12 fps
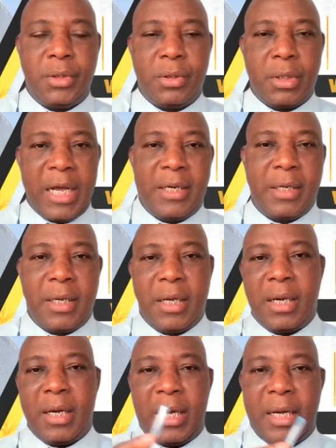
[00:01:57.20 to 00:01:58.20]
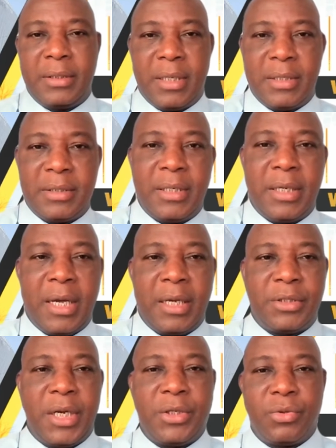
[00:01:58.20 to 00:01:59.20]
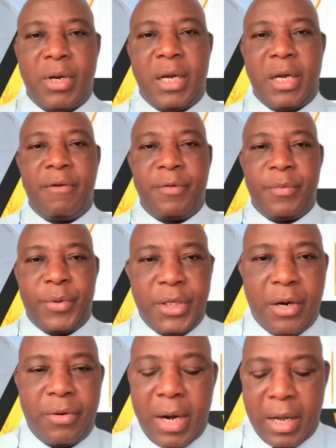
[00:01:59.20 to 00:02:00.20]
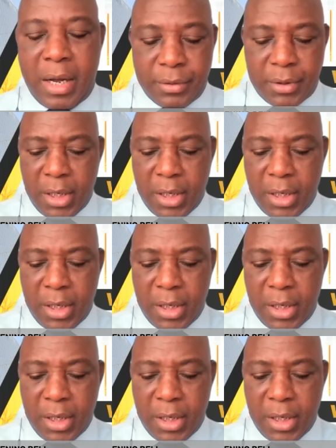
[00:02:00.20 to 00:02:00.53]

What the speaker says: Uganda and Tanzania, trying to rally everybody around